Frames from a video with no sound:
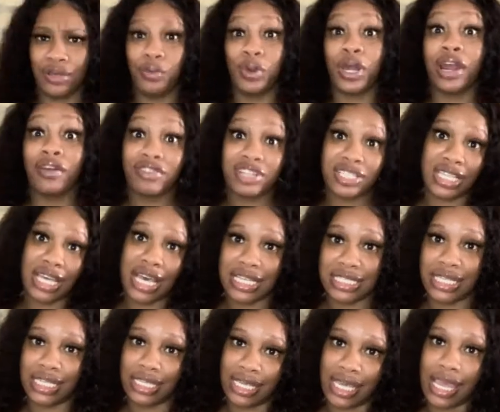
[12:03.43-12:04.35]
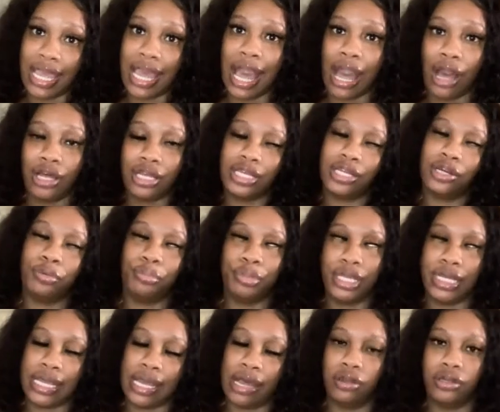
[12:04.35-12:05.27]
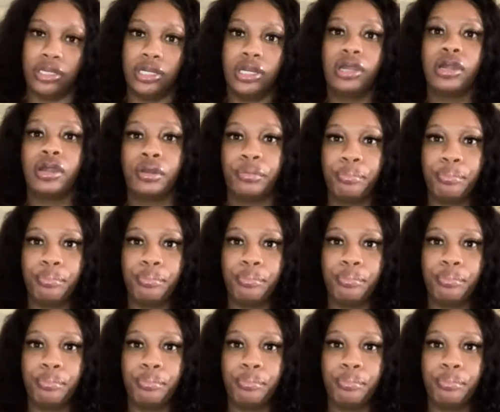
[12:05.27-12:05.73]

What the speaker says: Whatever size I get, it'll be down there.